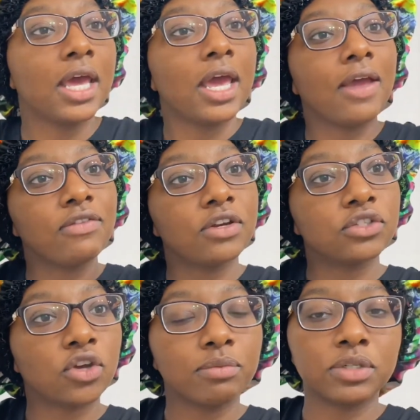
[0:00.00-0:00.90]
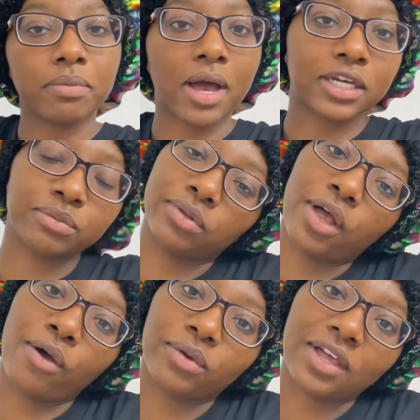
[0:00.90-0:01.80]
in the description box
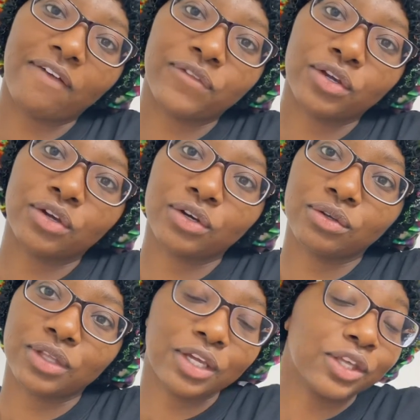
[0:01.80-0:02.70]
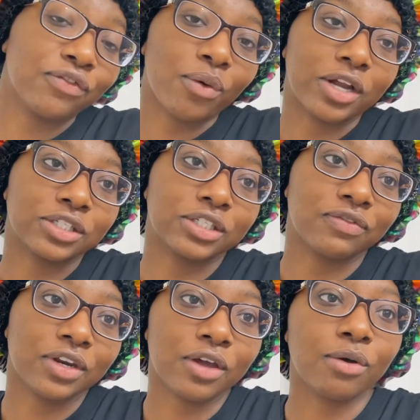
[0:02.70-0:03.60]
below. Without further ado, thank you for watching this
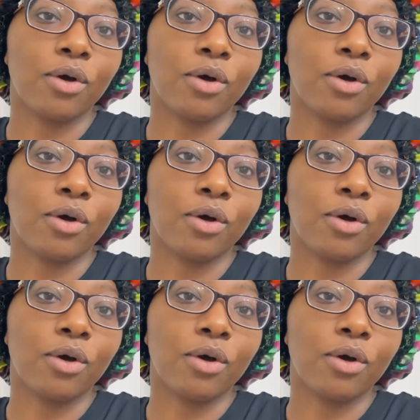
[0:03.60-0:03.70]
video.